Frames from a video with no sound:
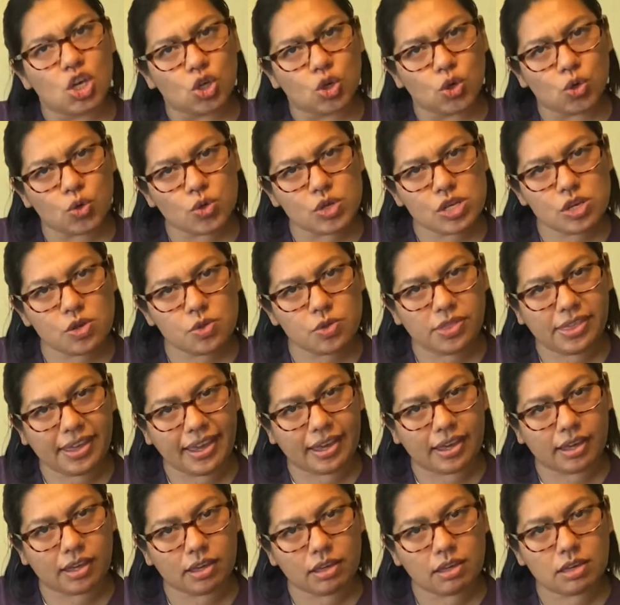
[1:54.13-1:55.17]
Who do you
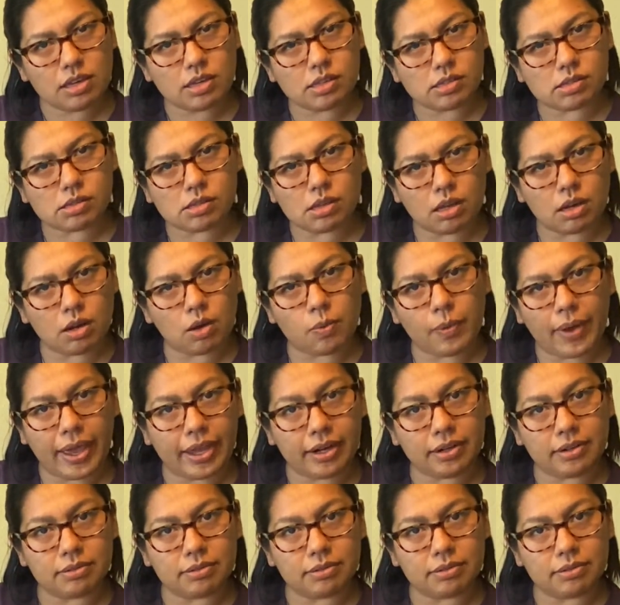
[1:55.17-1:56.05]
think is gonna win?